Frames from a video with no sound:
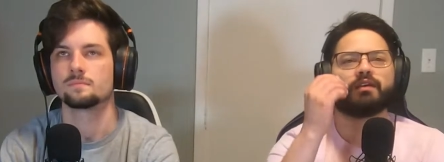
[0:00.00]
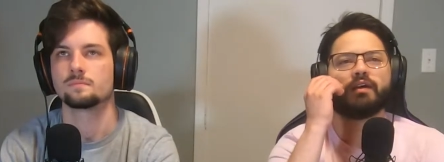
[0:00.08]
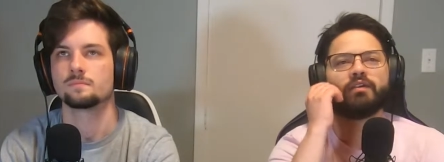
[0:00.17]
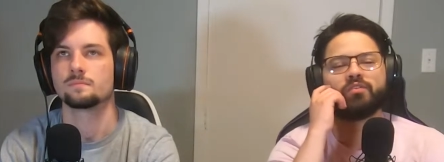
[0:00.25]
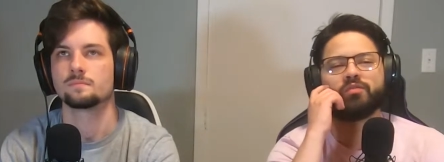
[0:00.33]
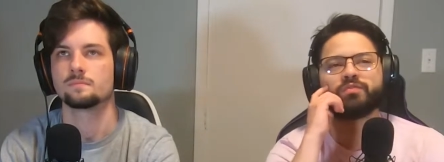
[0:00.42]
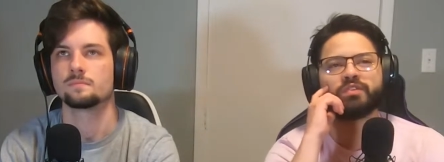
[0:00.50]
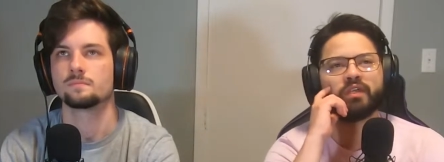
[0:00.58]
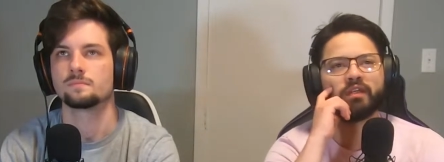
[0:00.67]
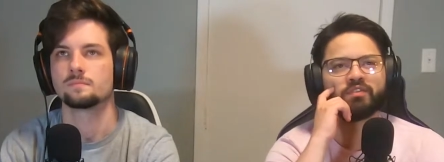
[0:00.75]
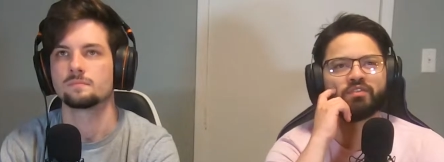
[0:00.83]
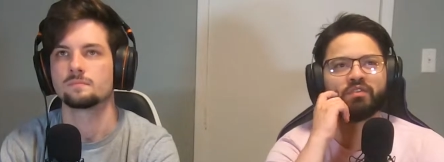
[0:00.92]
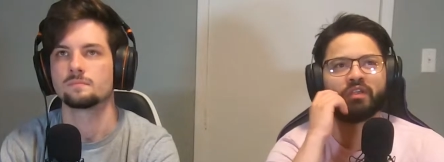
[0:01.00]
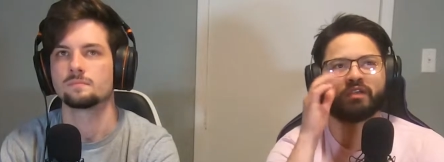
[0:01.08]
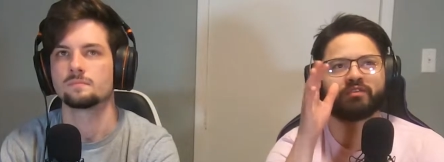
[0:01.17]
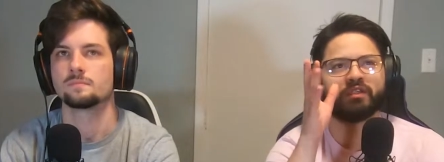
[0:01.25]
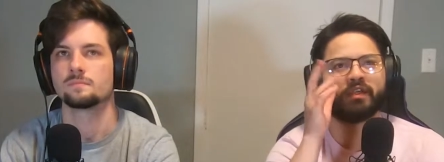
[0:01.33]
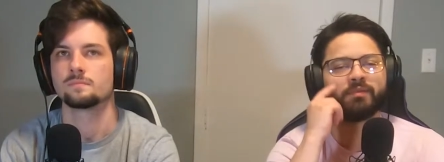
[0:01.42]
Speaker 1: I hope she has
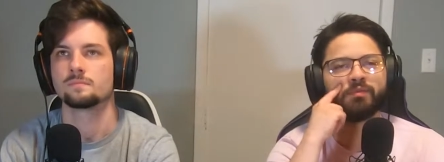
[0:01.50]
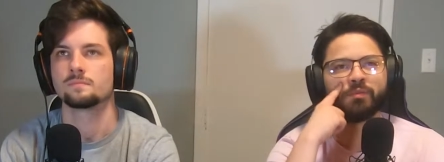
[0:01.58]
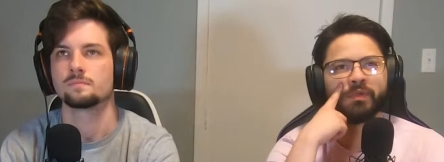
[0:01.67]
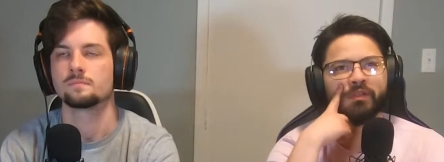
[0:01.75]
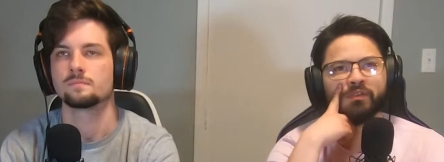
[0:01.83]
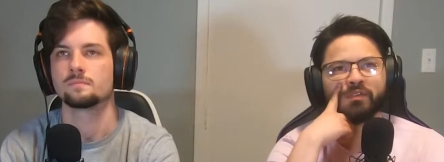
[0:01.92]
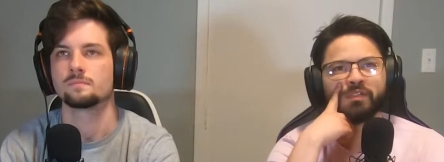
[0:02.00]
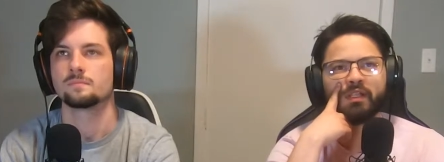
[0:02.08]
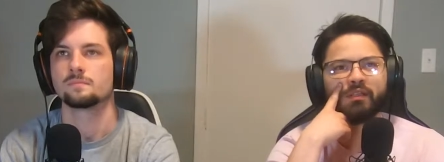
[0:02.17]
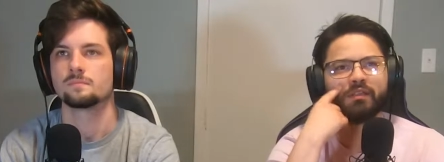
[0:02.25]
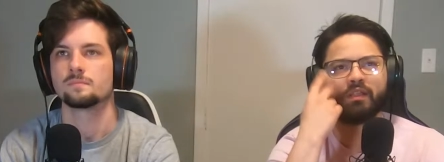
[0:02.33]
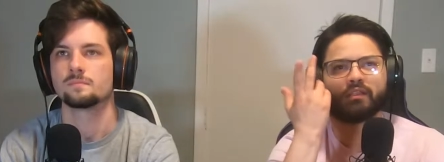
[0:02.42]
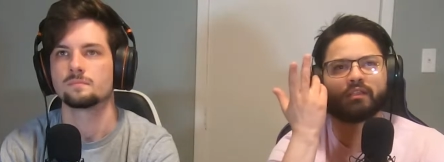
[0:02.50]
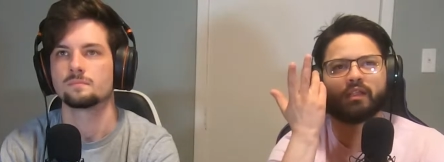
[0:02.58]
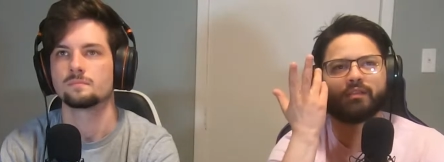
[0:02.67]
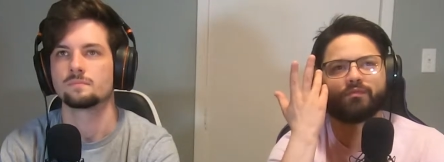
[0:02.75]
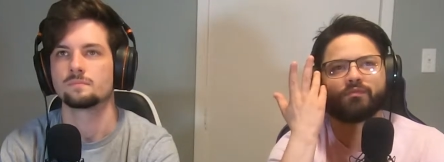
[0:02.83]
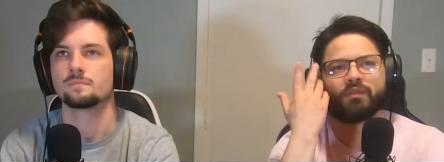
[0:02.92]
actually has propellers. That, that
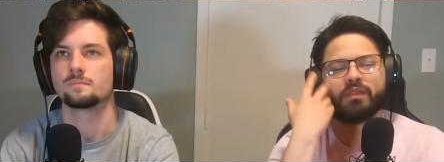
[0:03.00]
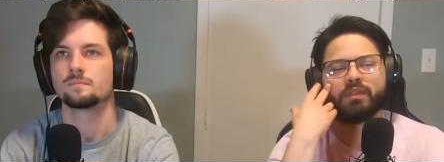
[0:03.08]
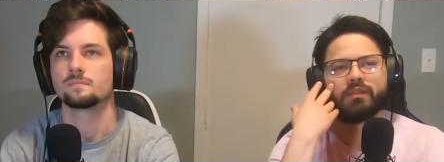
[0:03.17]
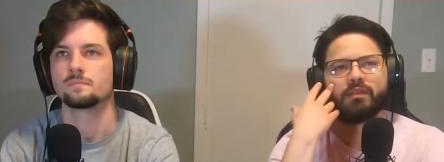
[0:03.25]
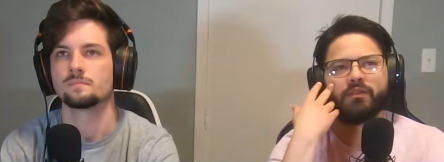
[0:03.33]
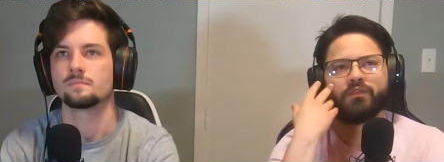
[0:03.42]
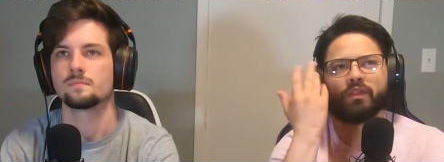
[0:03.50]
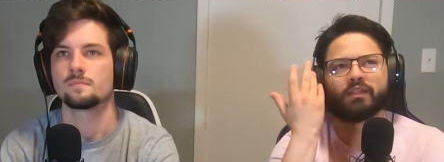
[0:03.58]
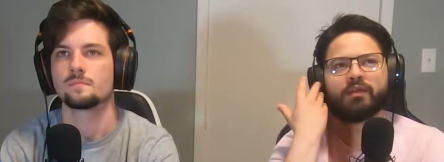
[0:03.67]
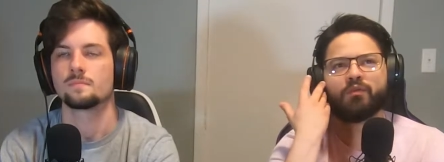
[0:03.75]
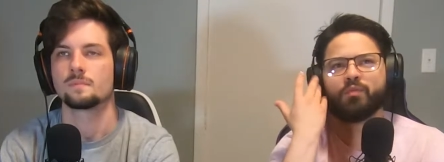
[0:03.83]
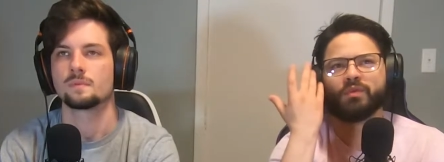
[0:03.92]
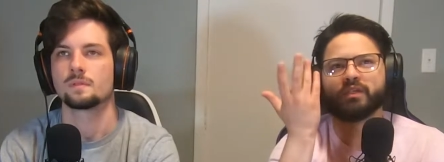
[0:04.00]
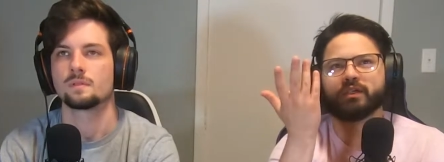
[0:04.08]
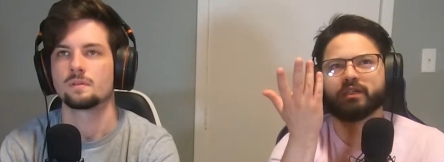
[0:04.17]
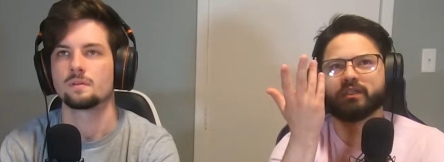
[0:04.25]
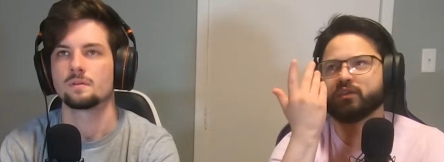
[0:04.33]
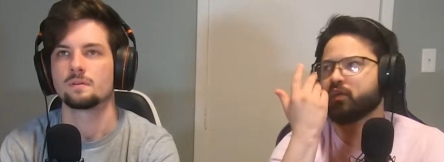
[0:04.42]
that I feel like that will be
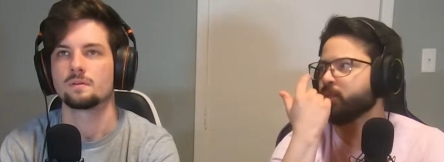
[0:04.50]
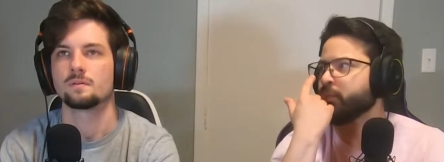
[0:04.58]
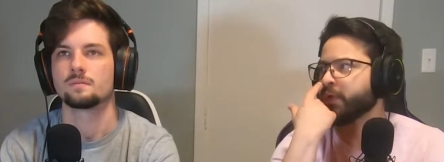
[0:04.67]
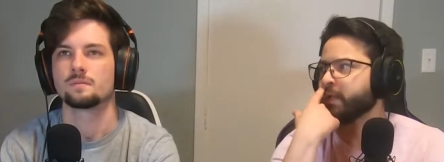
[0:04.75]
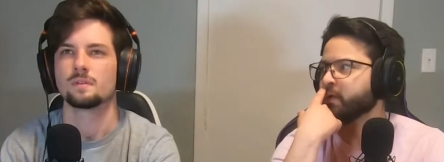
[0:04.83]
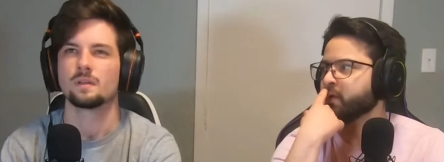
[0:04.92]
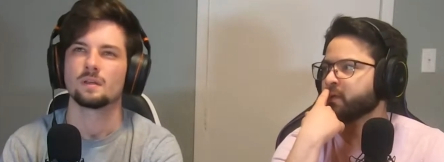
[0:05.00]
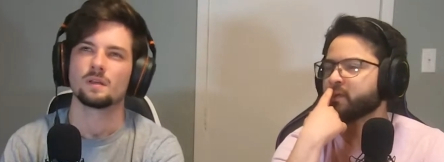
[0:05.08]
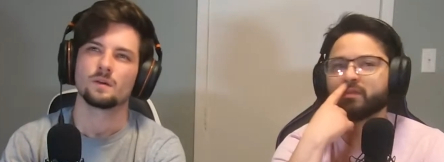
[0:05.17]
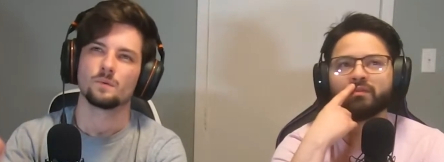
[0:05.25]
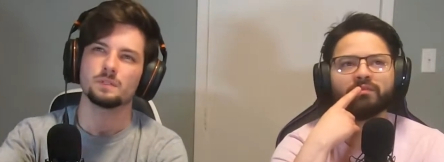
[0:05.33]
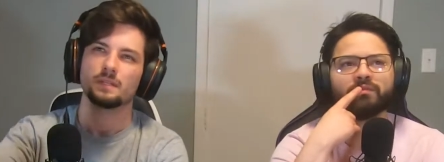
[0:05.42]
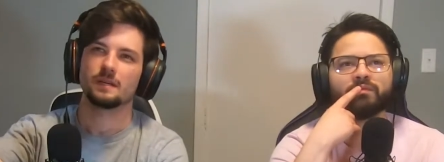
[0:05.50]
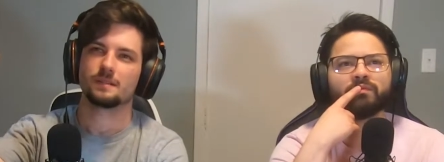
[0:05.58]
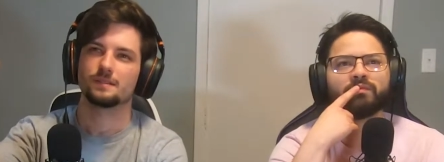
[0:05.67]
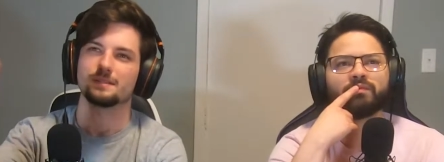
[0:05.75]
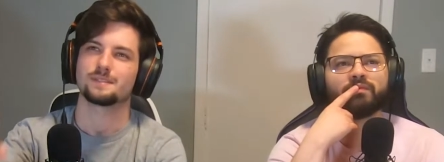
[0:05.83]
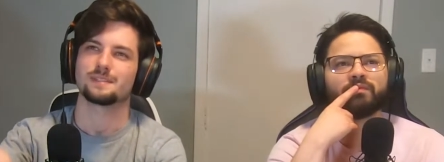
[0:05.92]
a no-brainer. What the
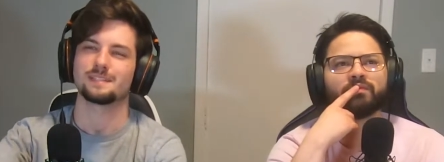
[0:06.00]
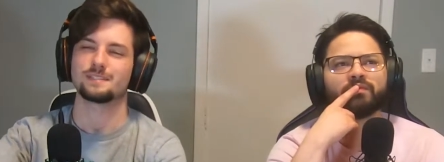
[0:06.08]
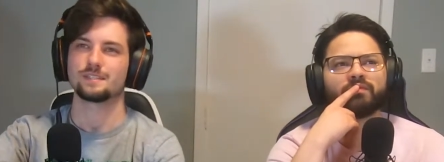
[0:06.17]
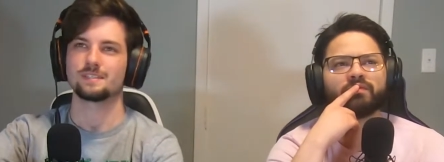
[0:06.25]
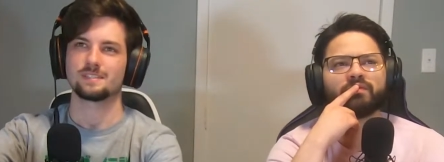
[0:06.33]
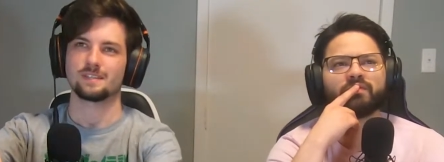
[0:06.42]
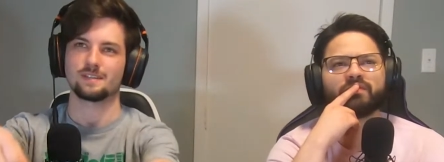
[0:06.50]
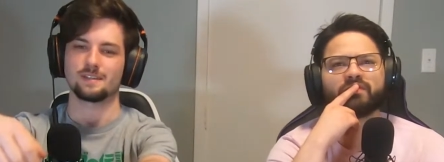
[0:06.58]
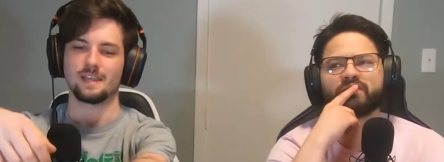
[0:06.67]
hell? Is she has like